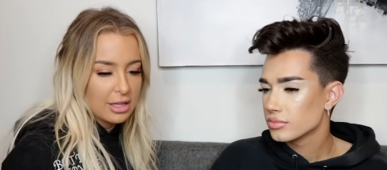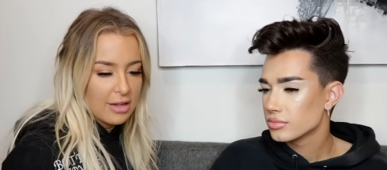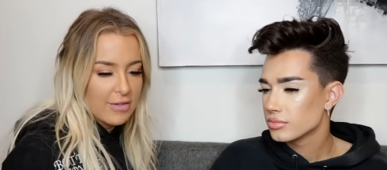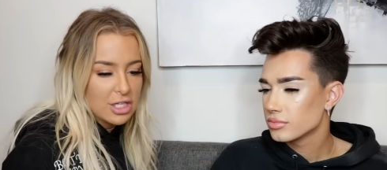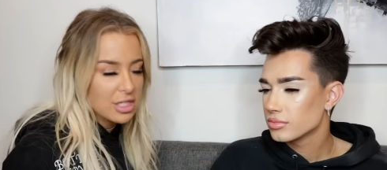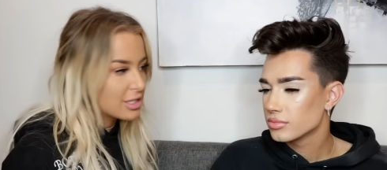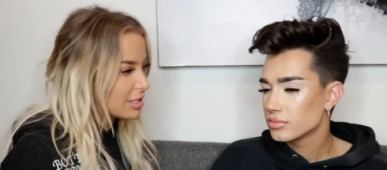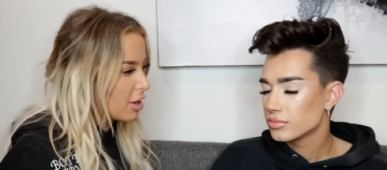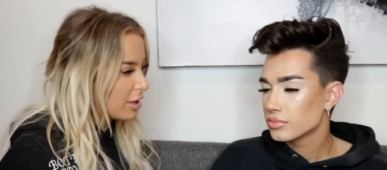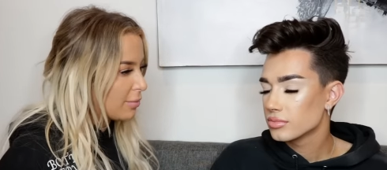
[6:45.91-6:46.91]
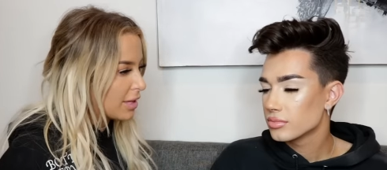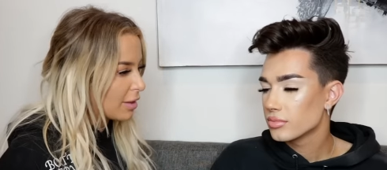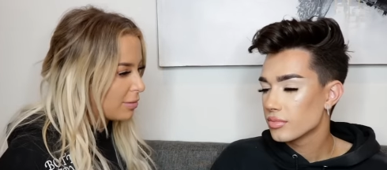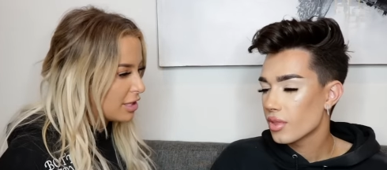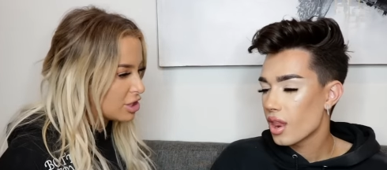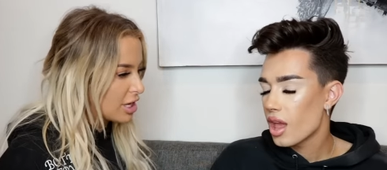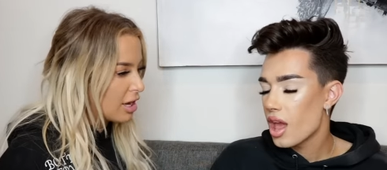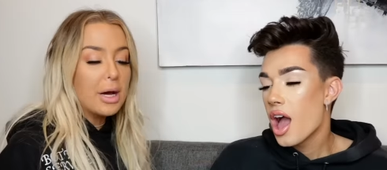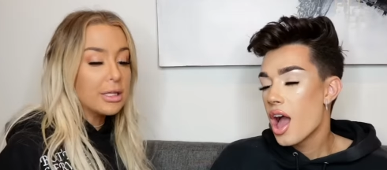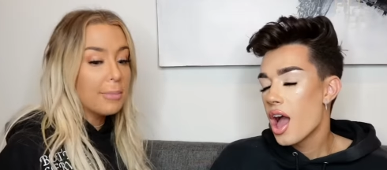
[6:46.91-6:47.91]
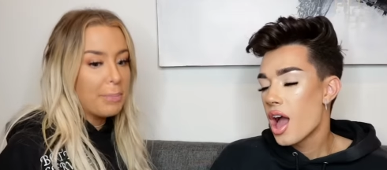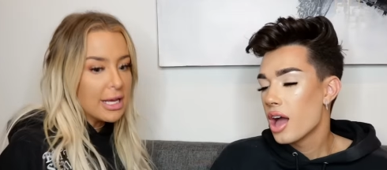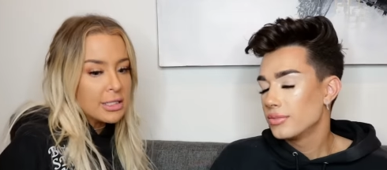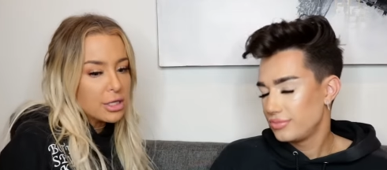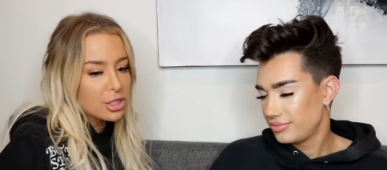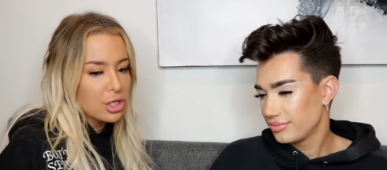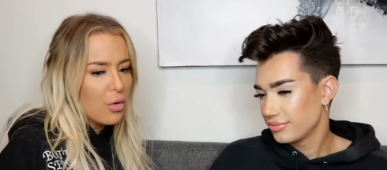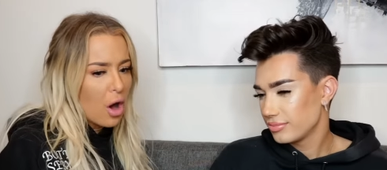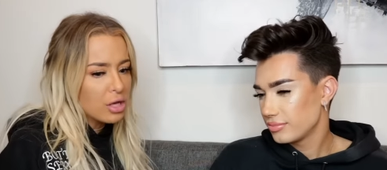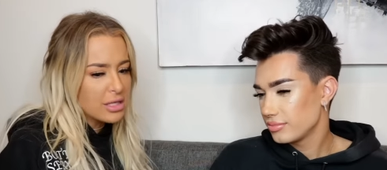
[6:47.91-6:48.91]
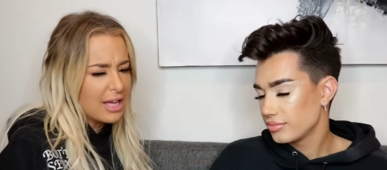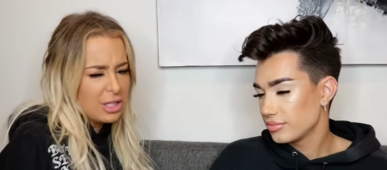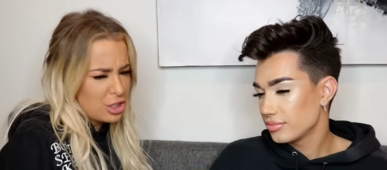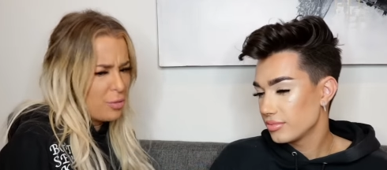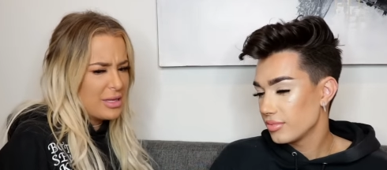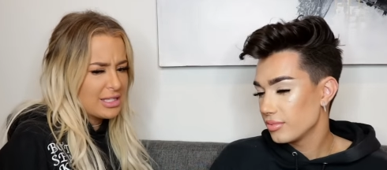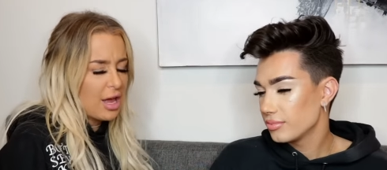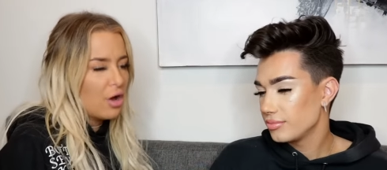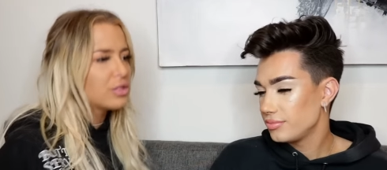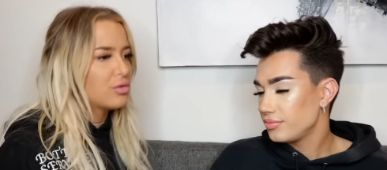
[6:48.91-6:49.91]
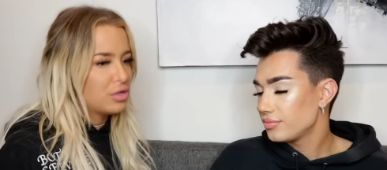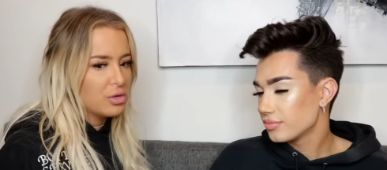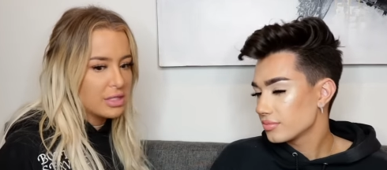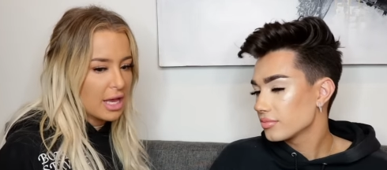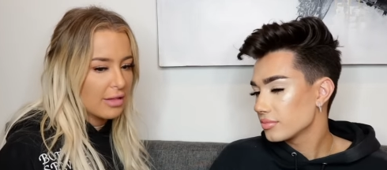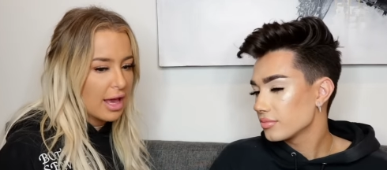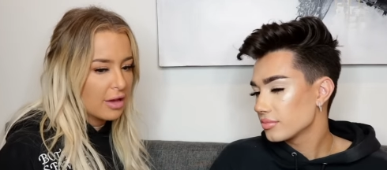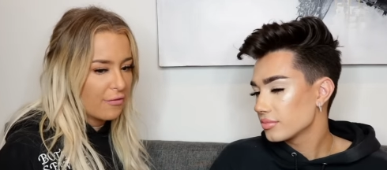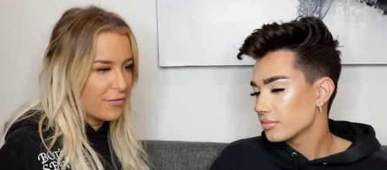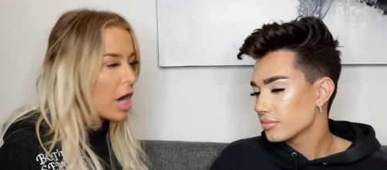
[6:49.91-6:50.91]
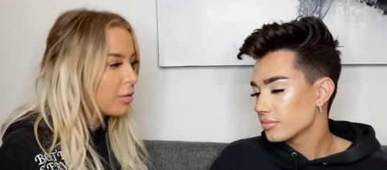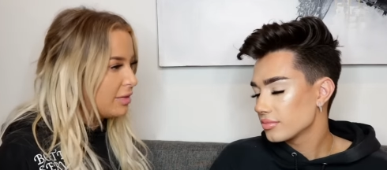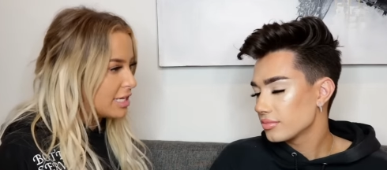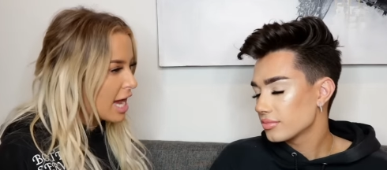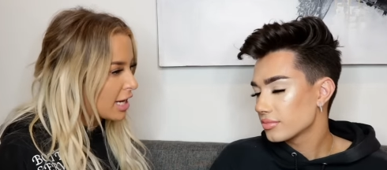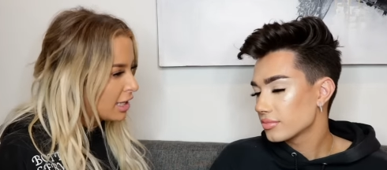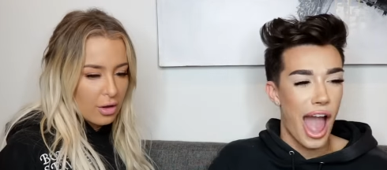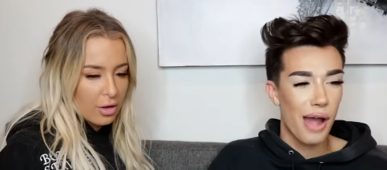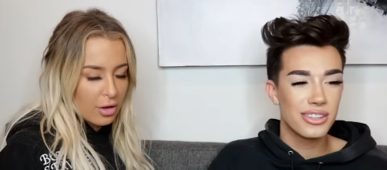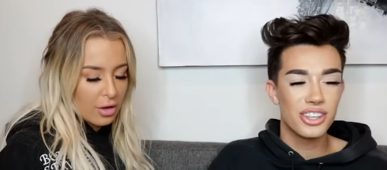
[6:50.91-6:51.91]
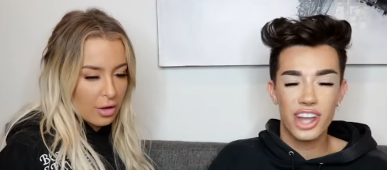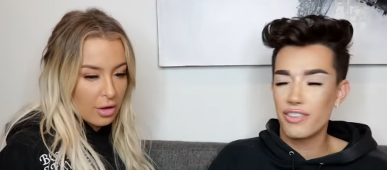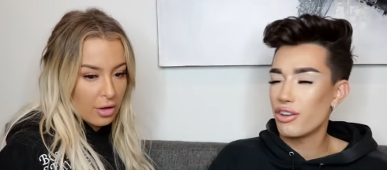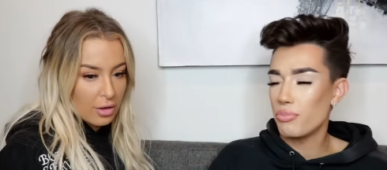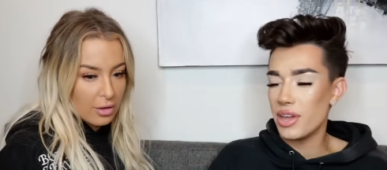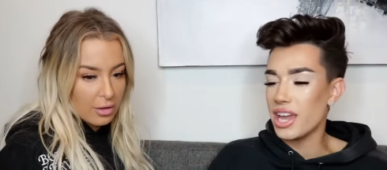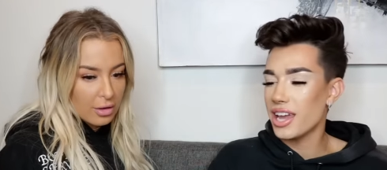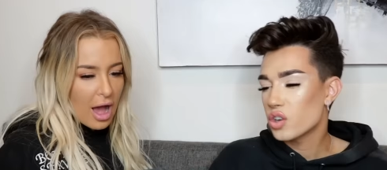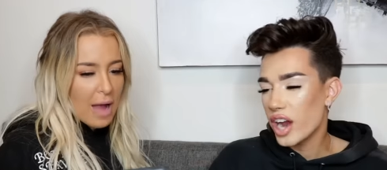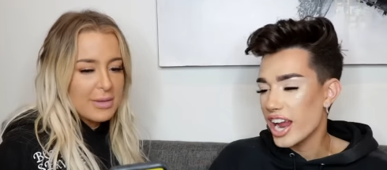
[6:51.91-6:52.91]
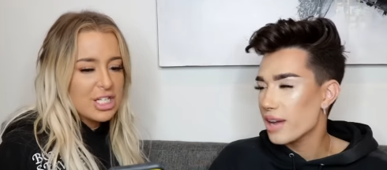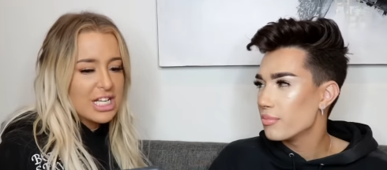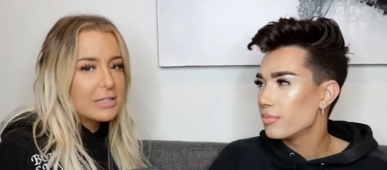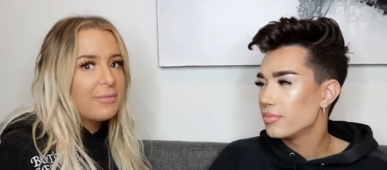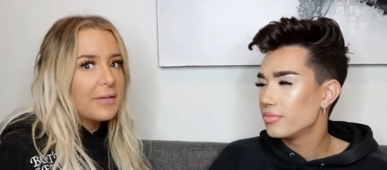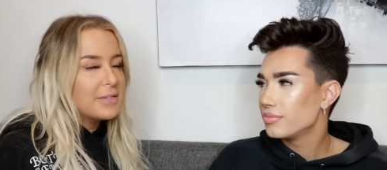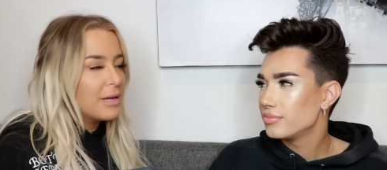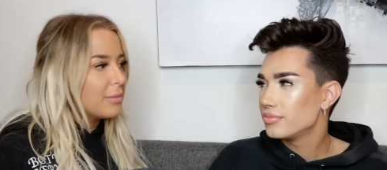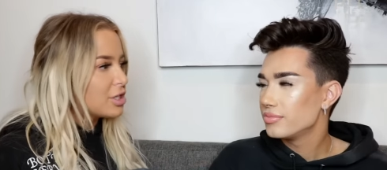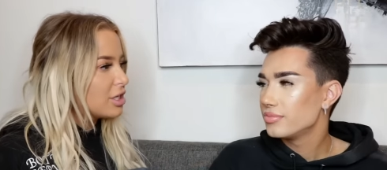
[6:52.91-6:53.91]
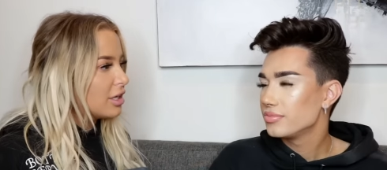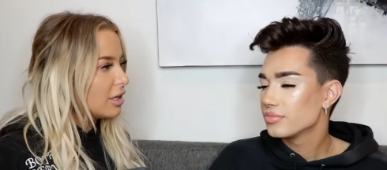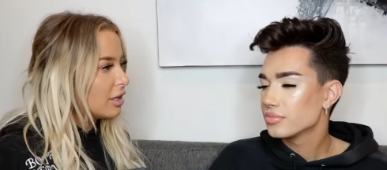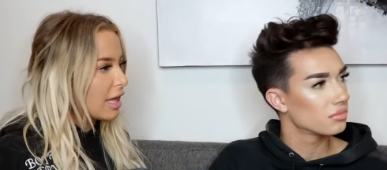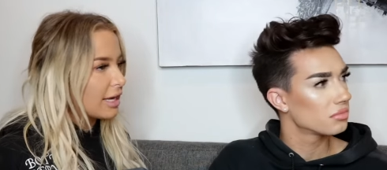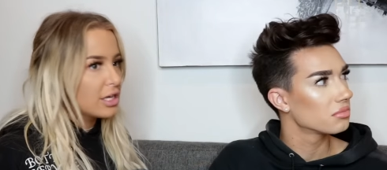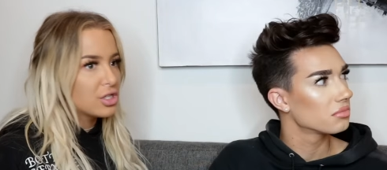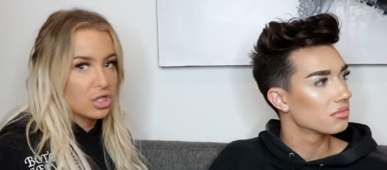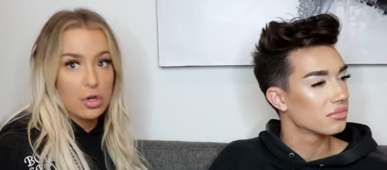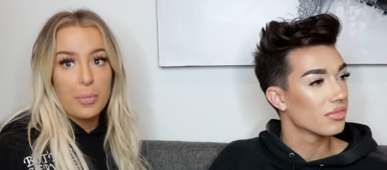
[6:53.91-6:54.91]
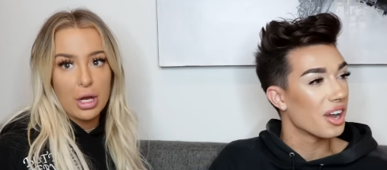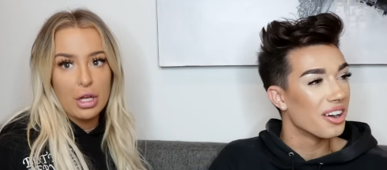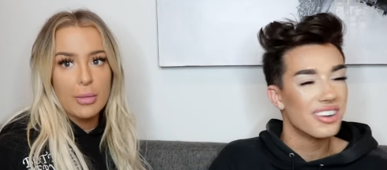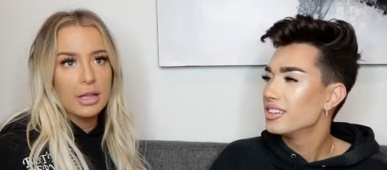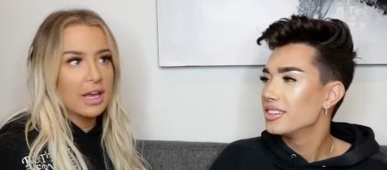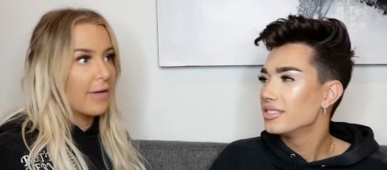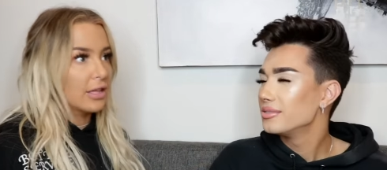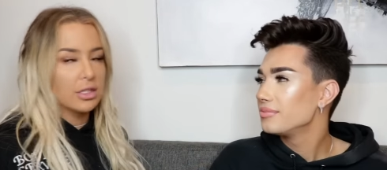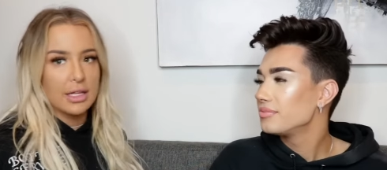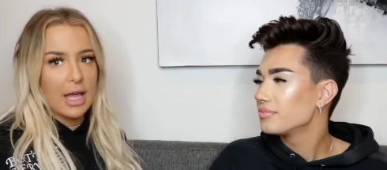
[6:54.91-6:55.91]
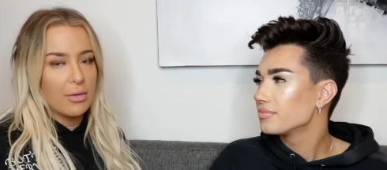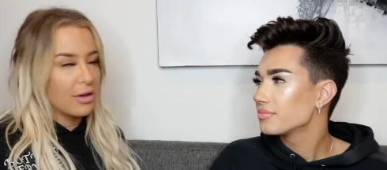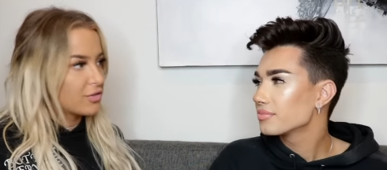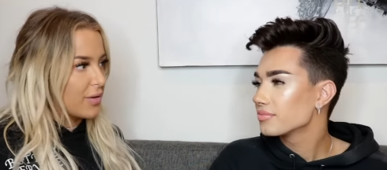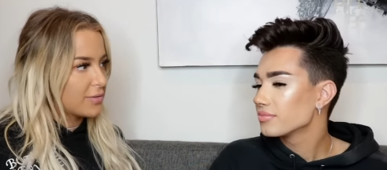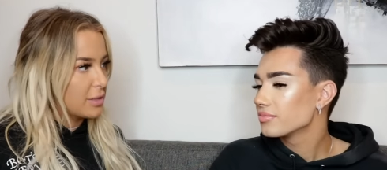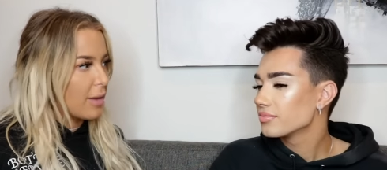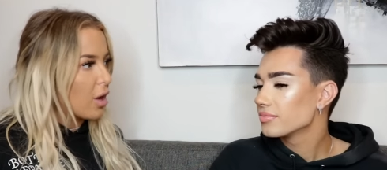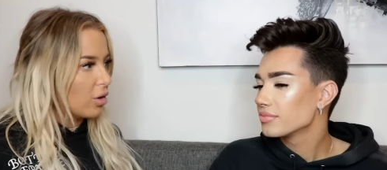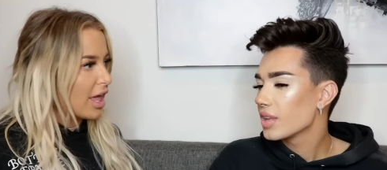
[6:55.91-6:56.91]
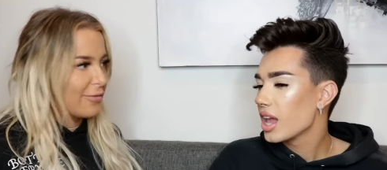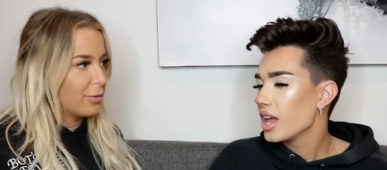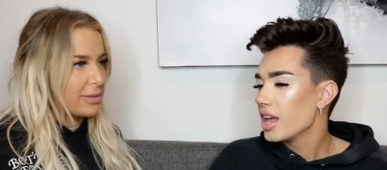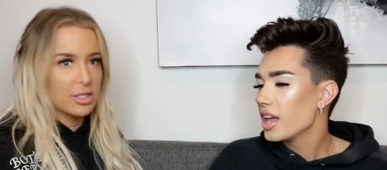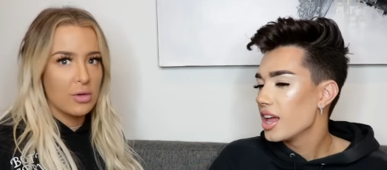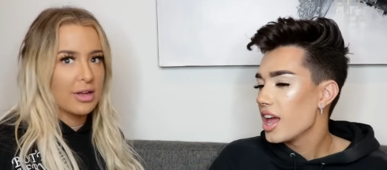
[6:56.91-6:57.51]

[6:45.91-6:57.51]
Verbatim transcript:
Speaker 1: cleavage and still keep it like PG. But the pigtails do also, and the two-piece set also do say like, fuck me daddy. I
Speaker 2: would still give it a B. Great. I
Speaker 1: mean, she's 50 15, but she like is superhuman. Like if I looked like that when I was 15, my whole life would be so